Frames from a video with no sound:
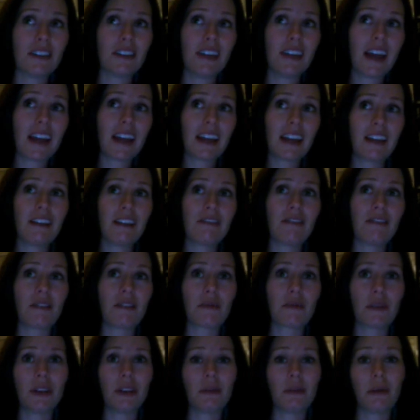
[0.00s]
negative
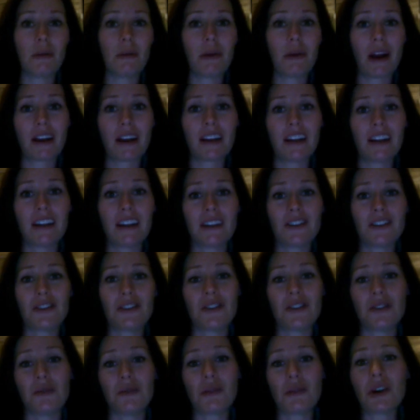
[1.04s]
and really be pregnant, and it's
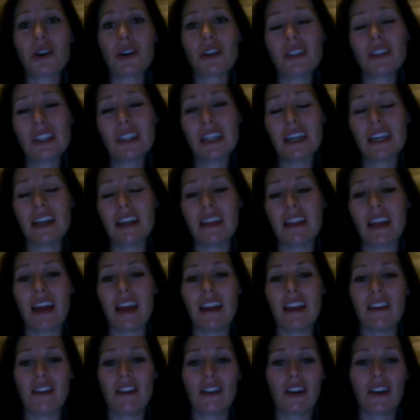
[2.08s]
just too early, and
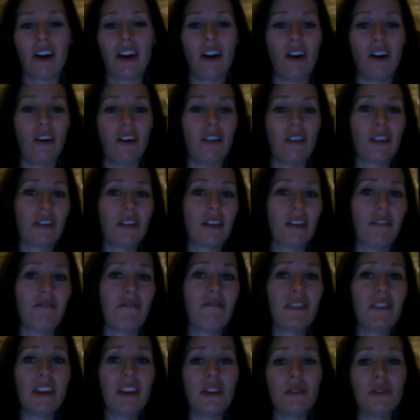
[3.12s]
then you're all
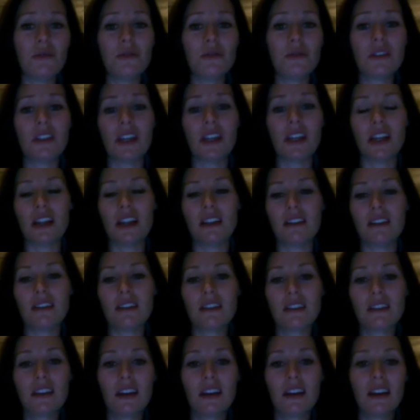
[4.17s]
confused.
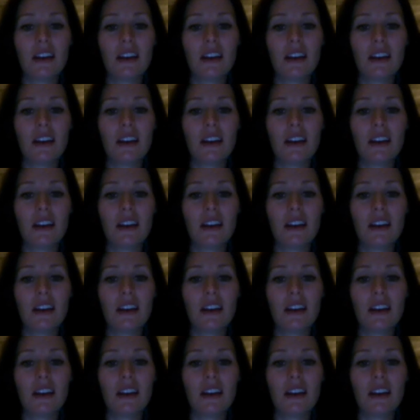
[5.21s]
And